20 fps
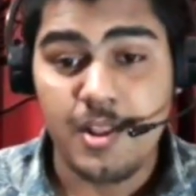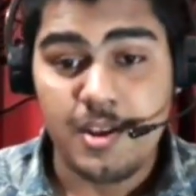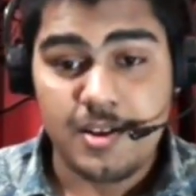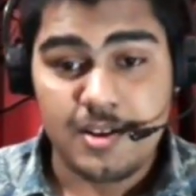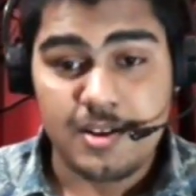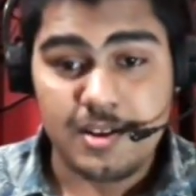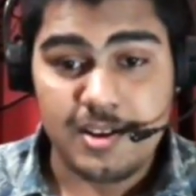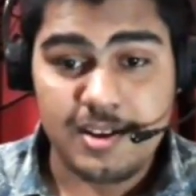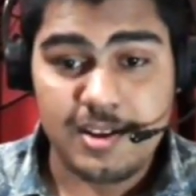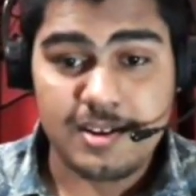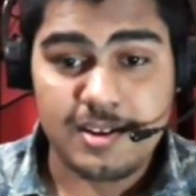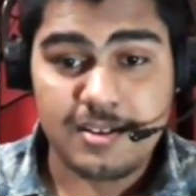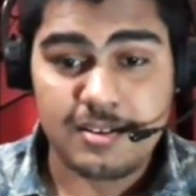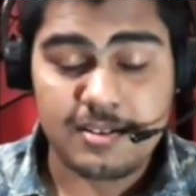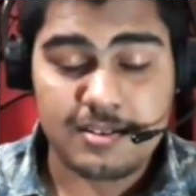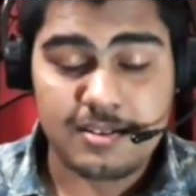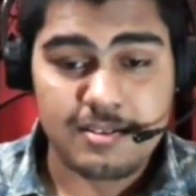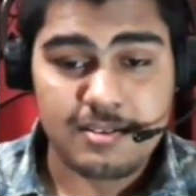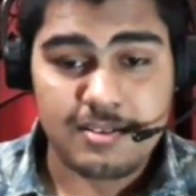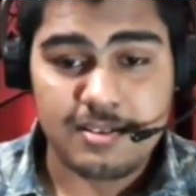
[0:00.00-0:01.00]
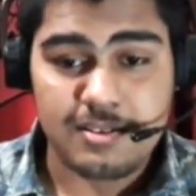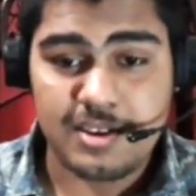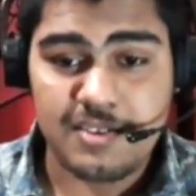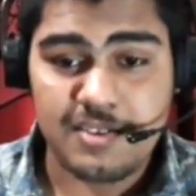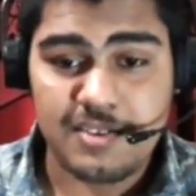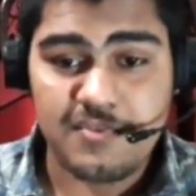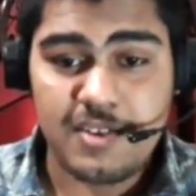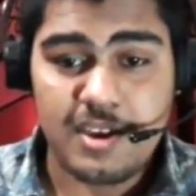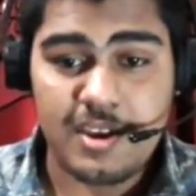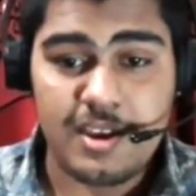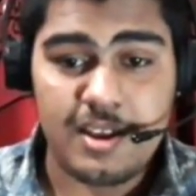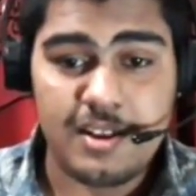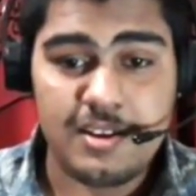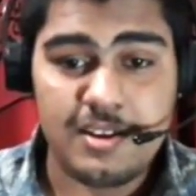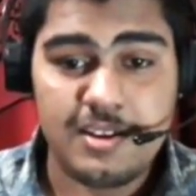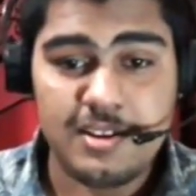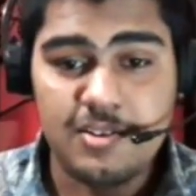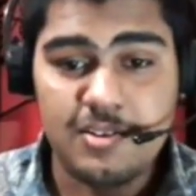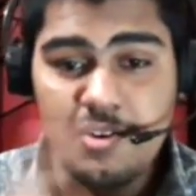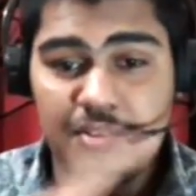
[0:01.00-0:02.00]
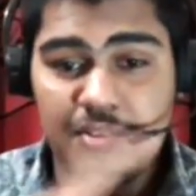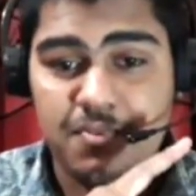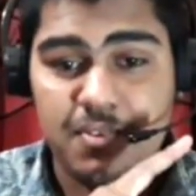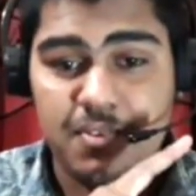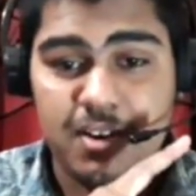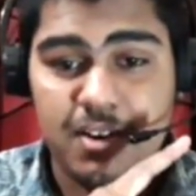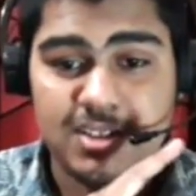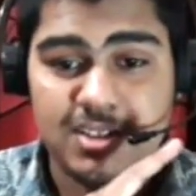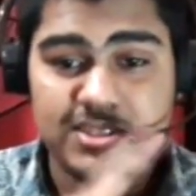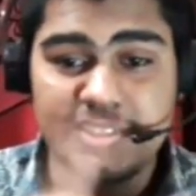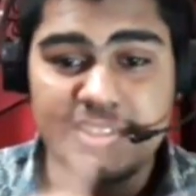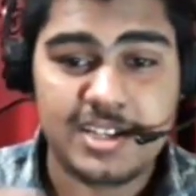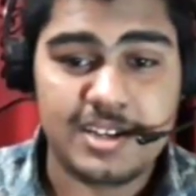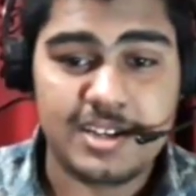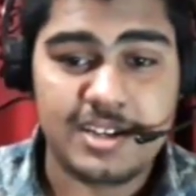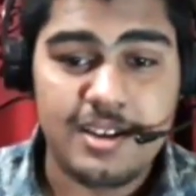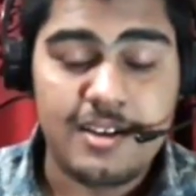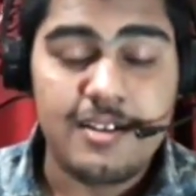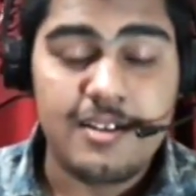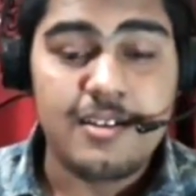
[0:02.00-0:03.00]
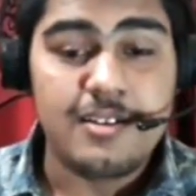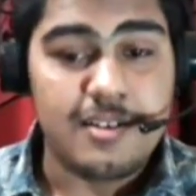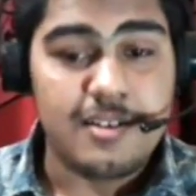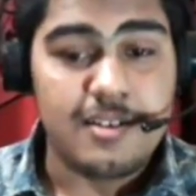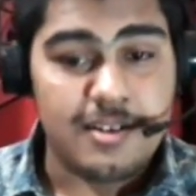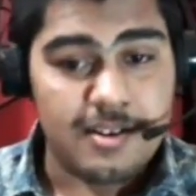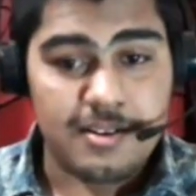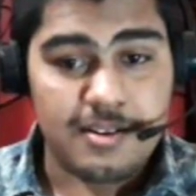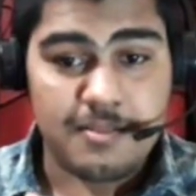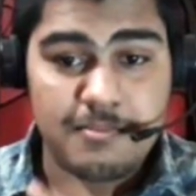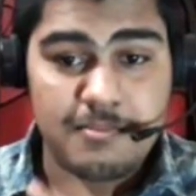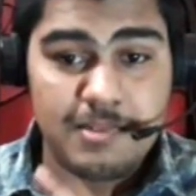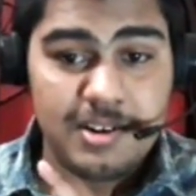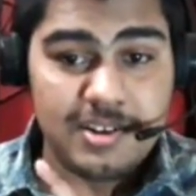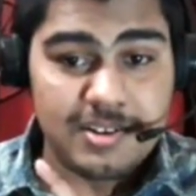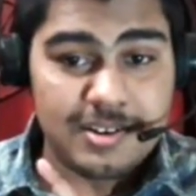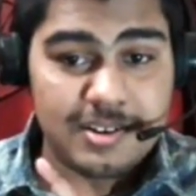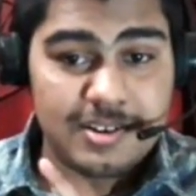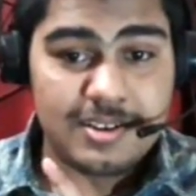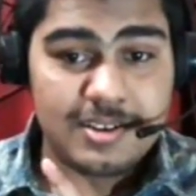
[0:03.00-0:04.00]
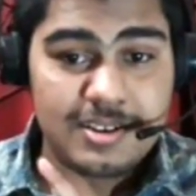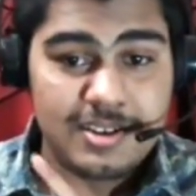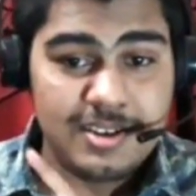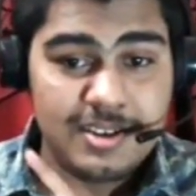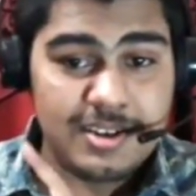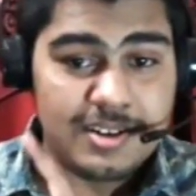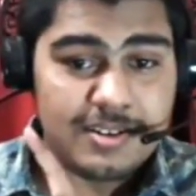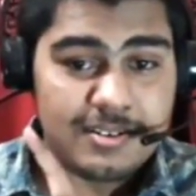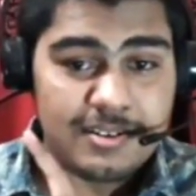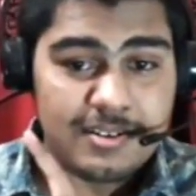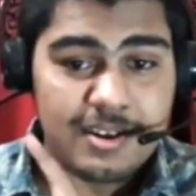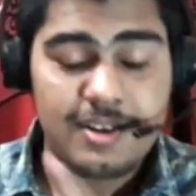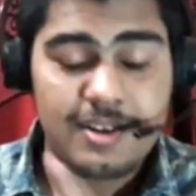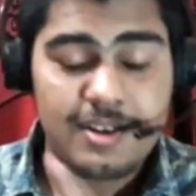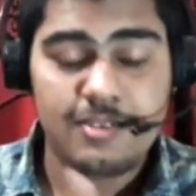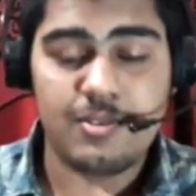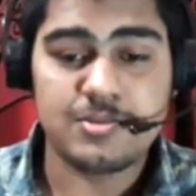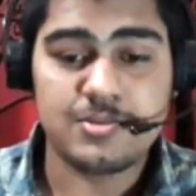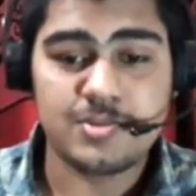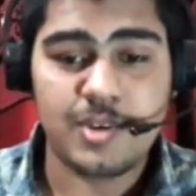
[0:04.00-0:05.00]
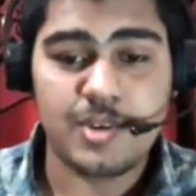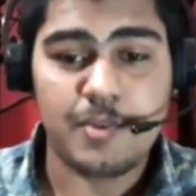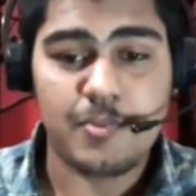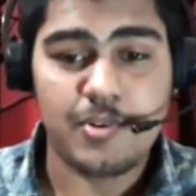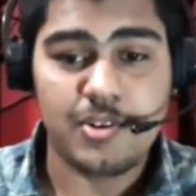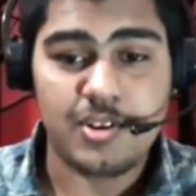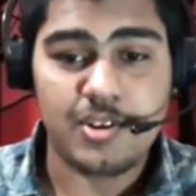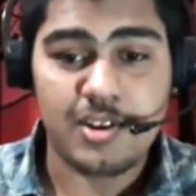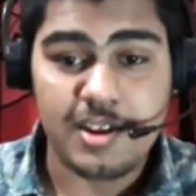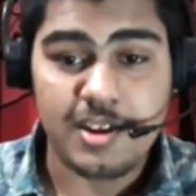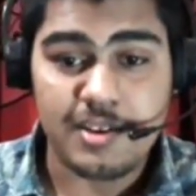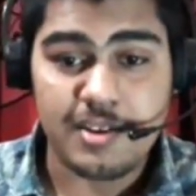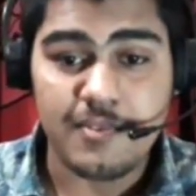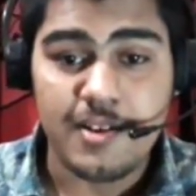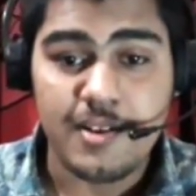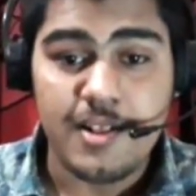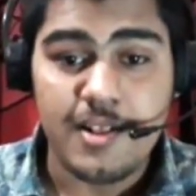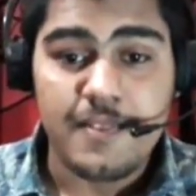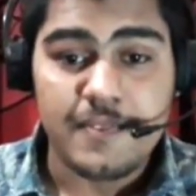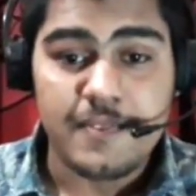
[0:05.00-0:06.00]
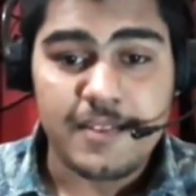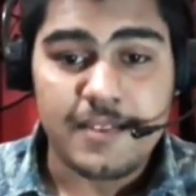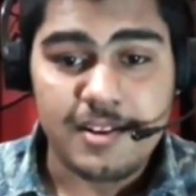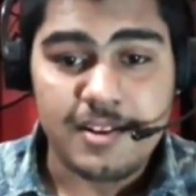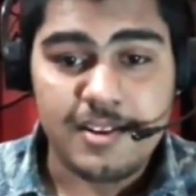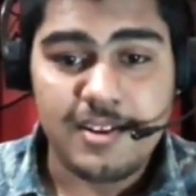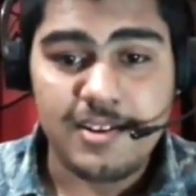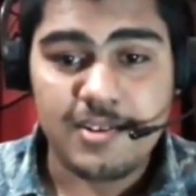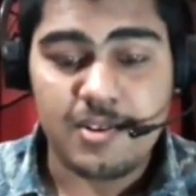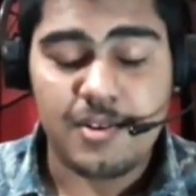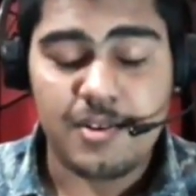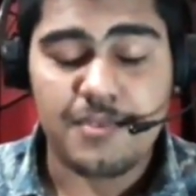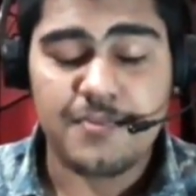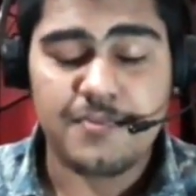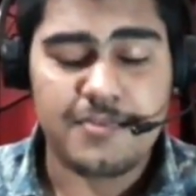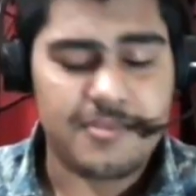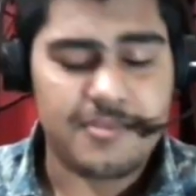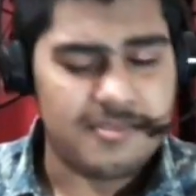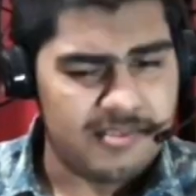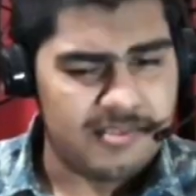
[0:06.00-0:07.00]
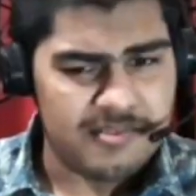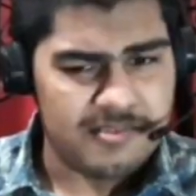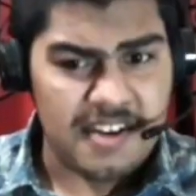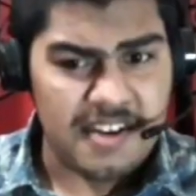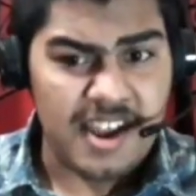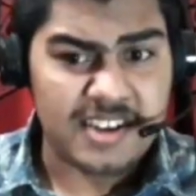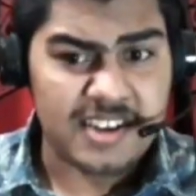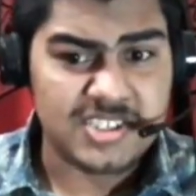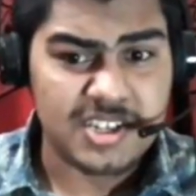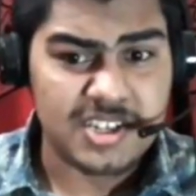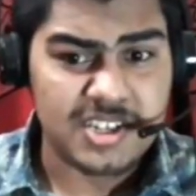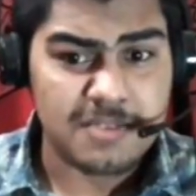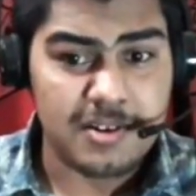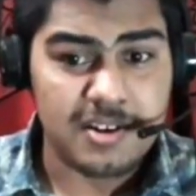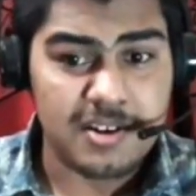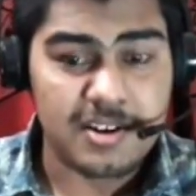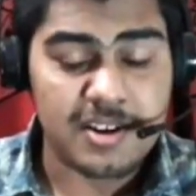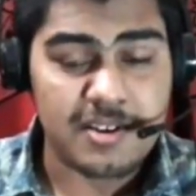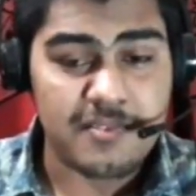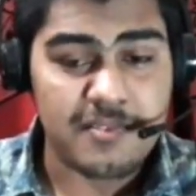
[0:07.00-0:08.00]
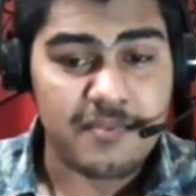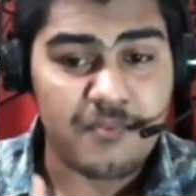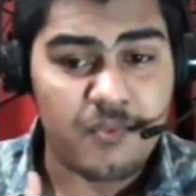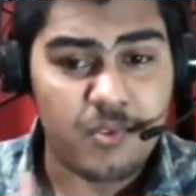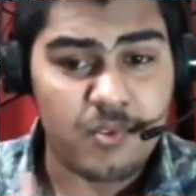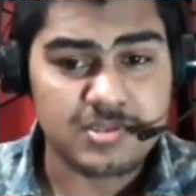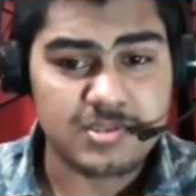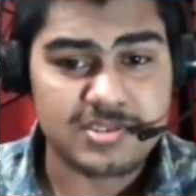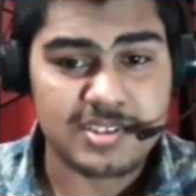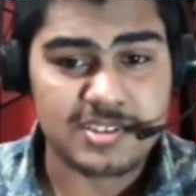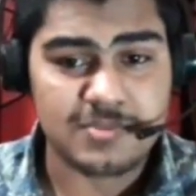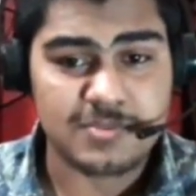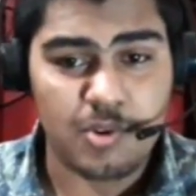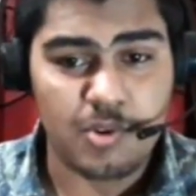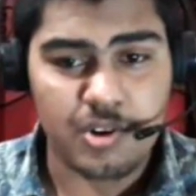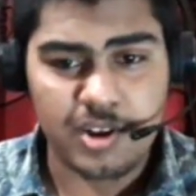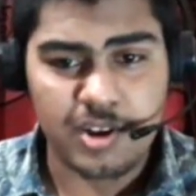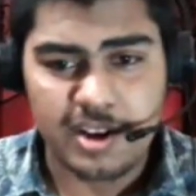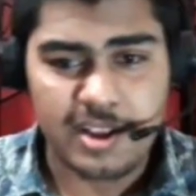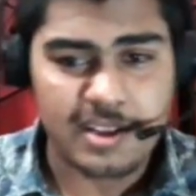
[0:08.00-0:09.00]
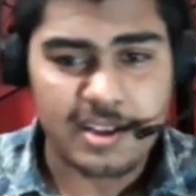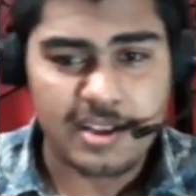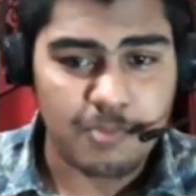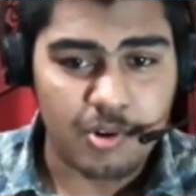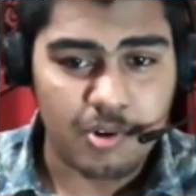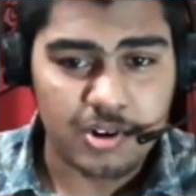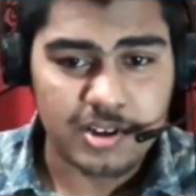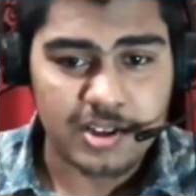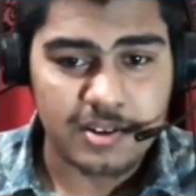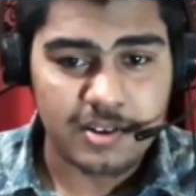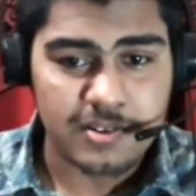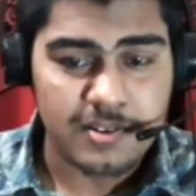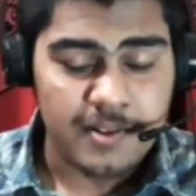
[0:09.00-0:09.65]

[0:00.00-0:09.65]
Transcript: link give a link of Russian uh, military here, and also I'm going to give a link of Russian military forces, modern modern